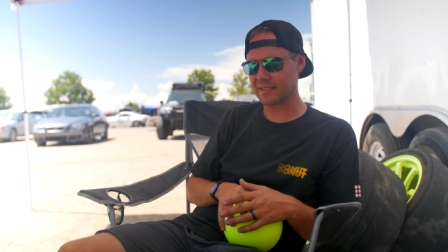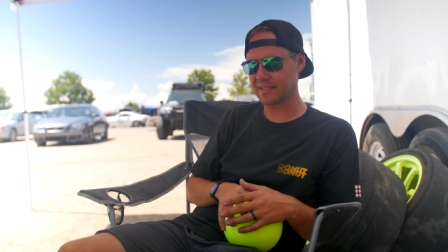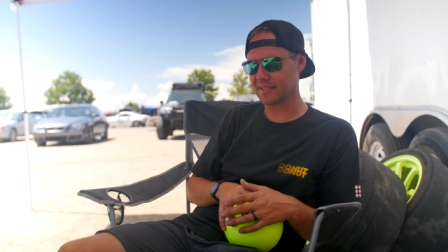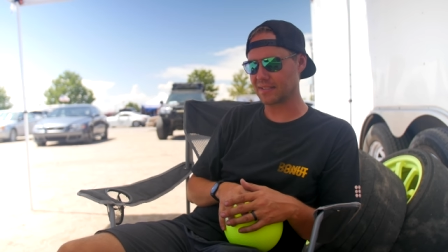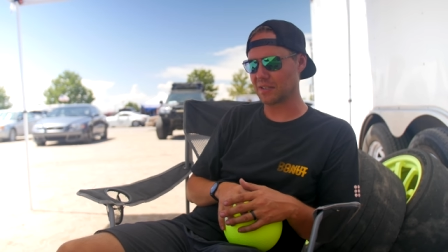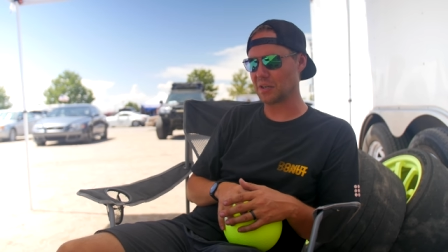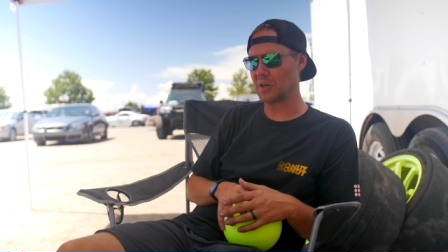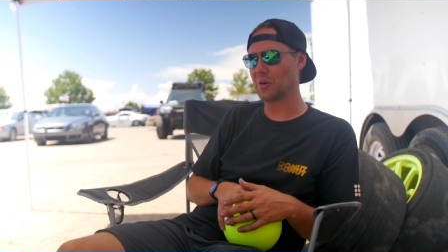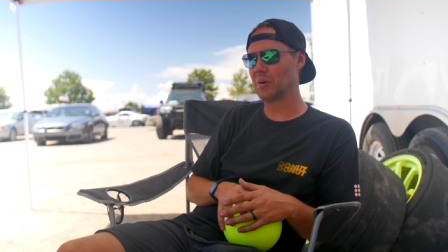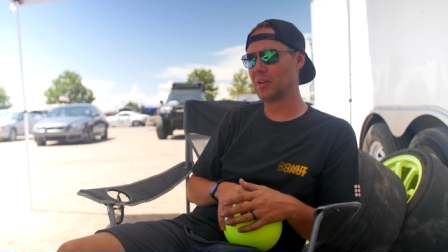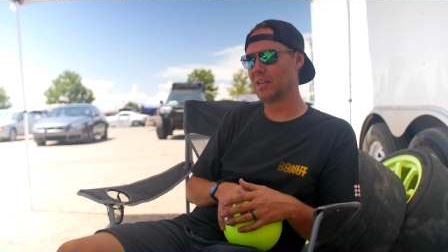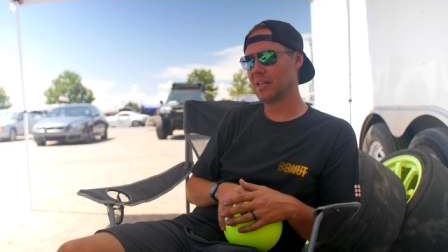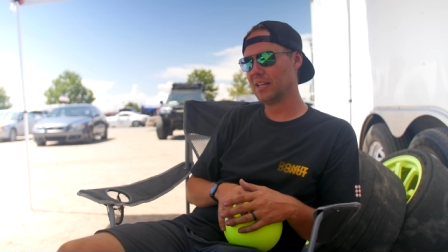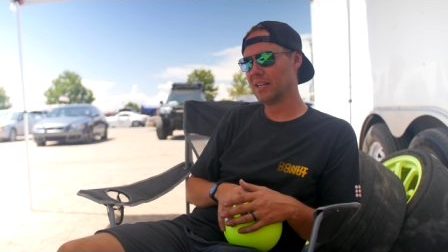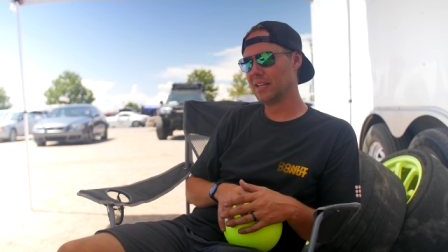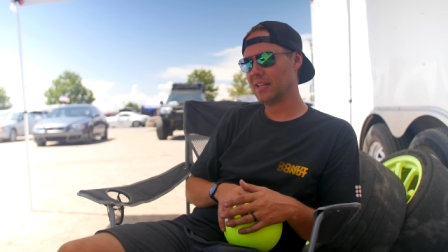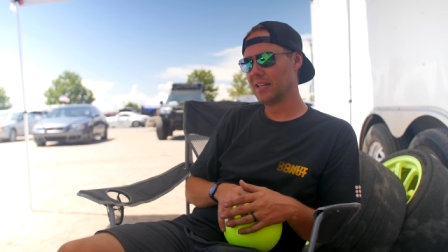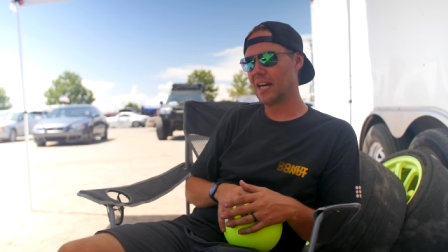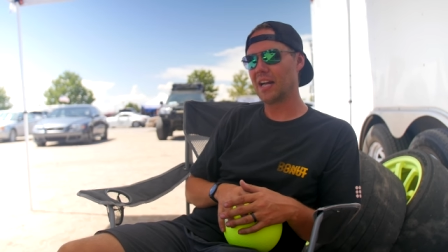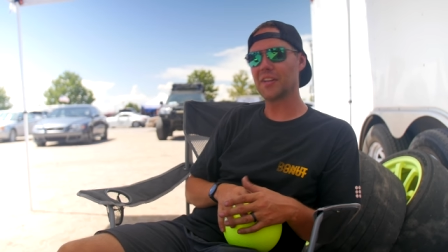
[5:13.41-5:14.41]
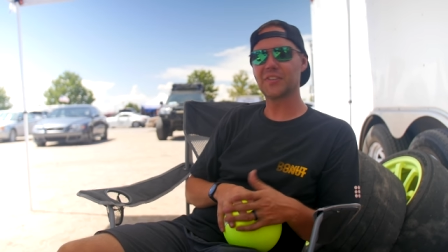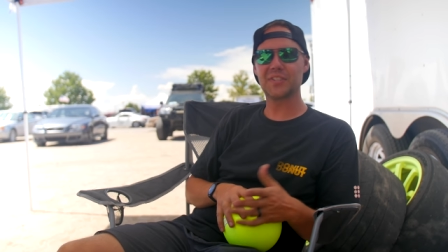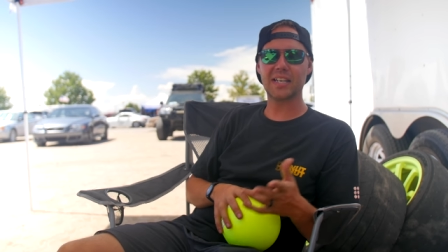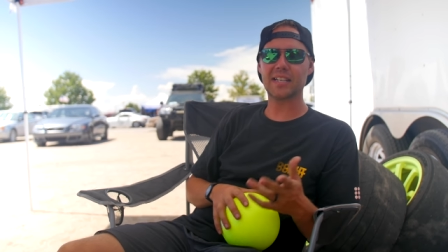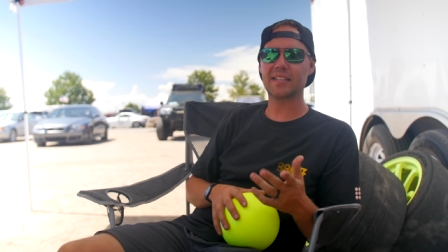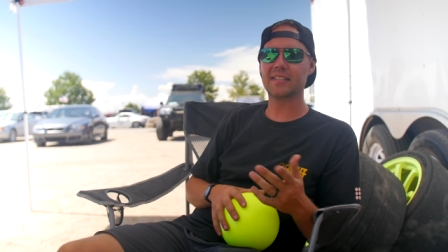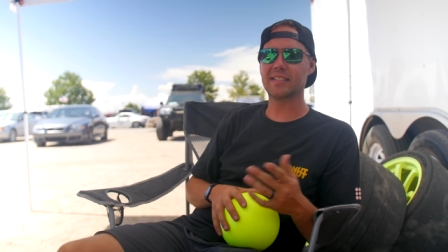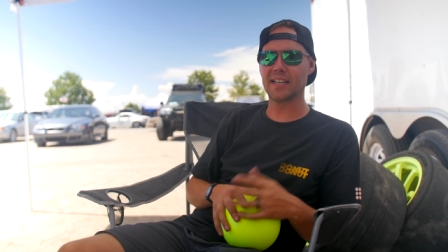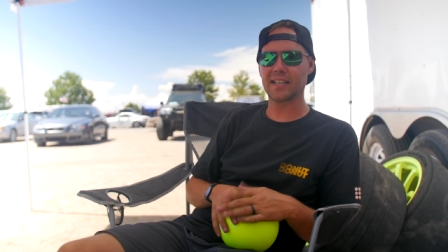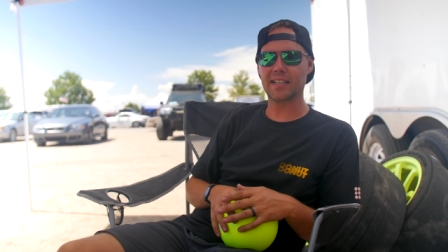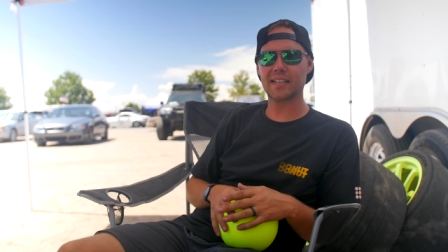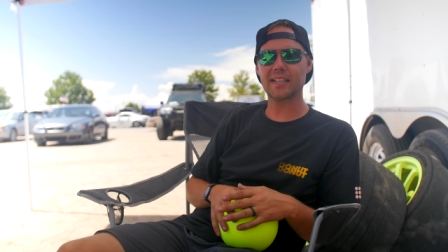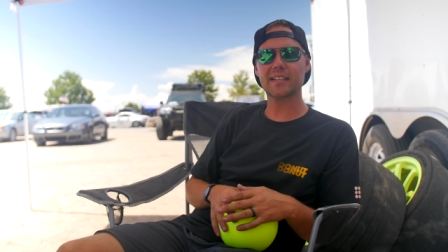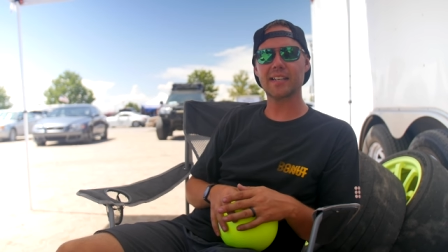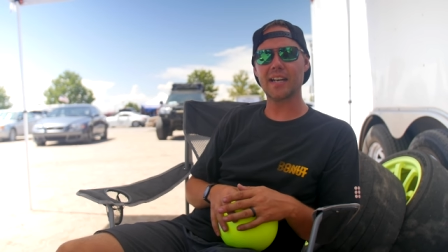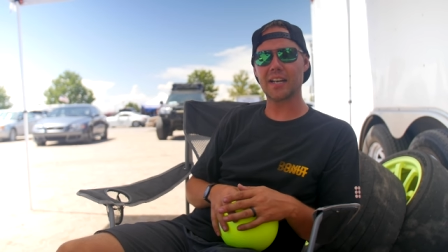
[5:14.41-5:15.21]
So I'll take second.